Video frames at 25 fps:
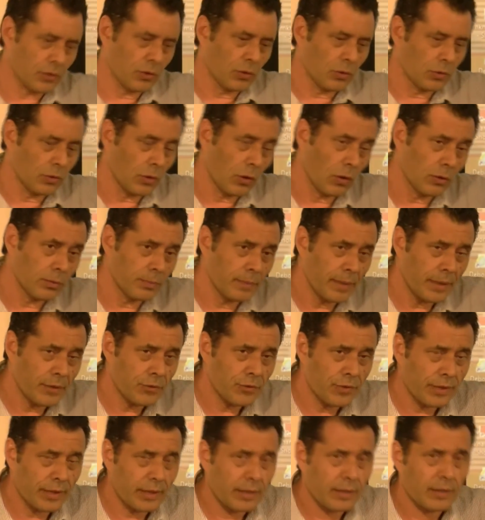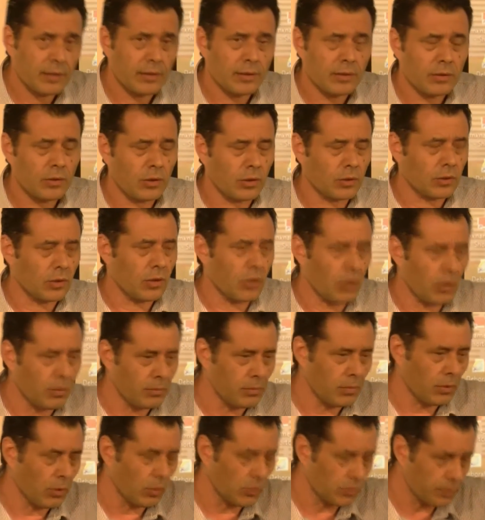called
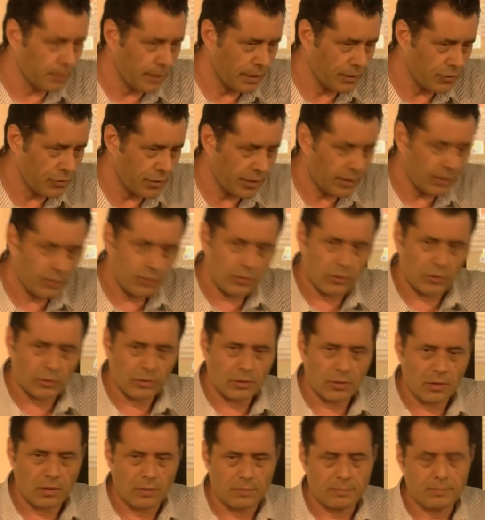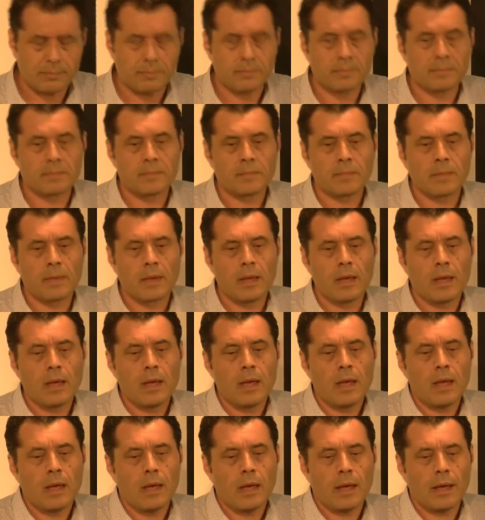altmetric.com, altmetric.com.
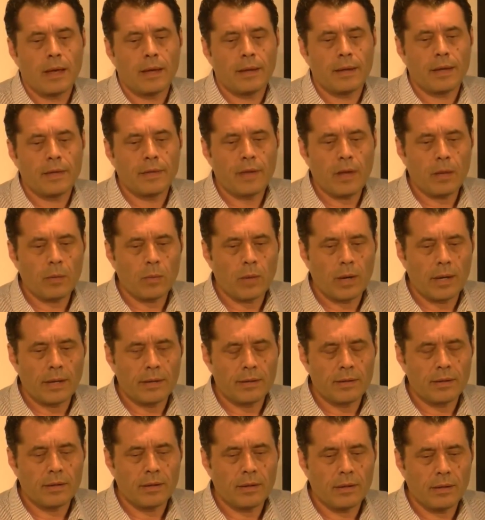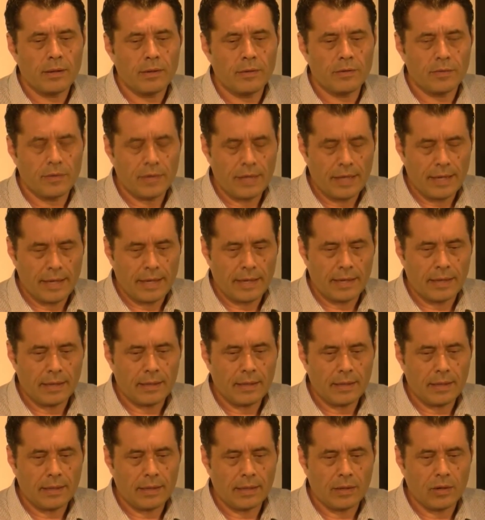Now that one
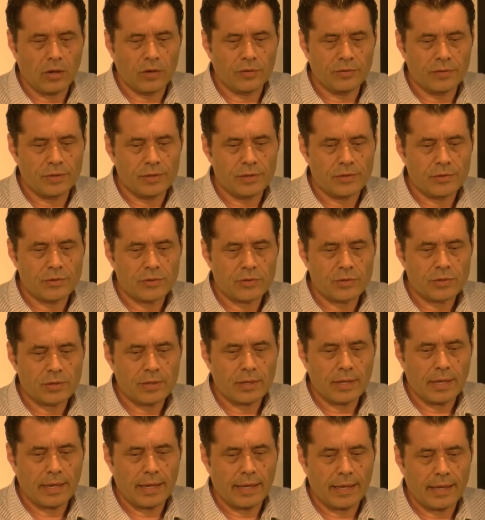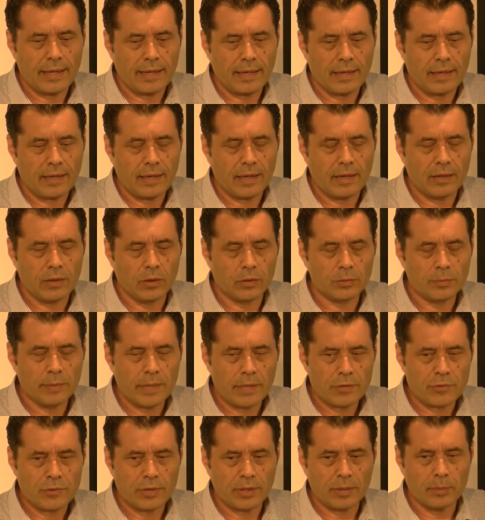there offers an
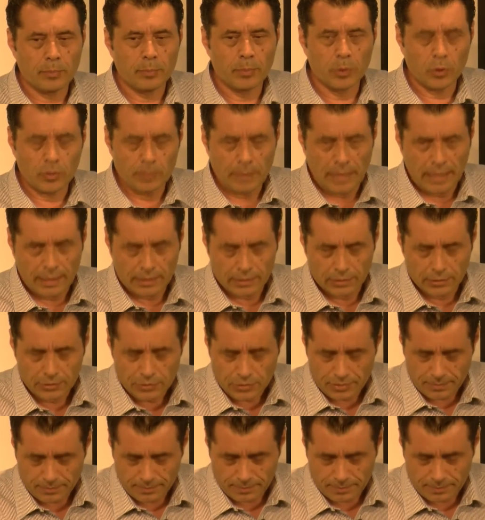Altmetric bookmarklet,